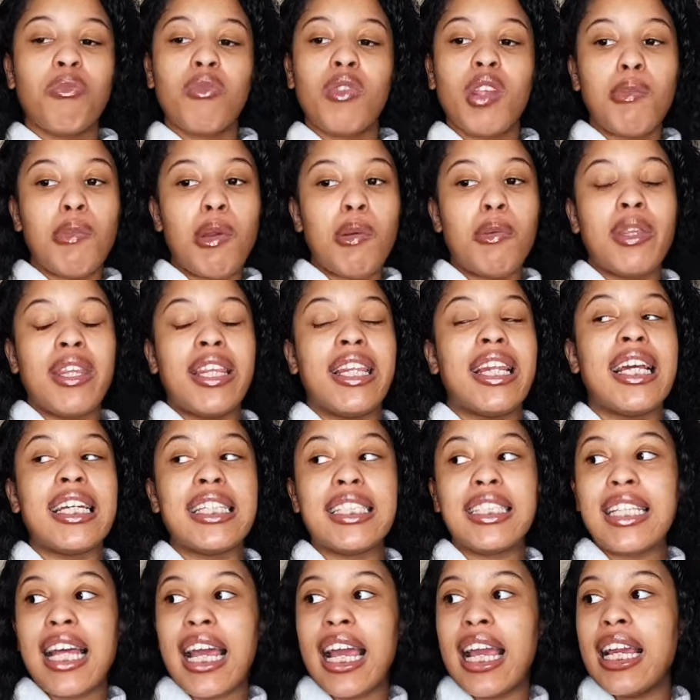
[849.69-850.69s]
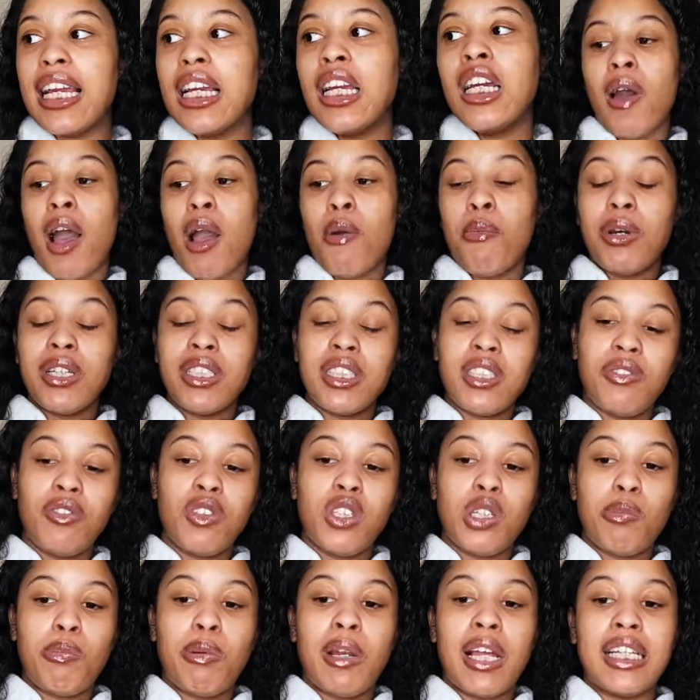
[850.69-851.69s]
maybe the next day, I went to view
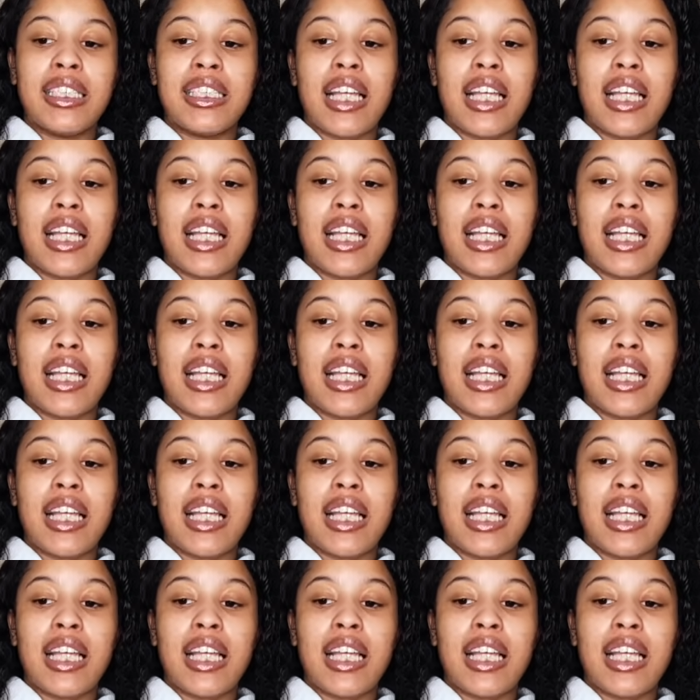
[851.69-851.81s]
the place.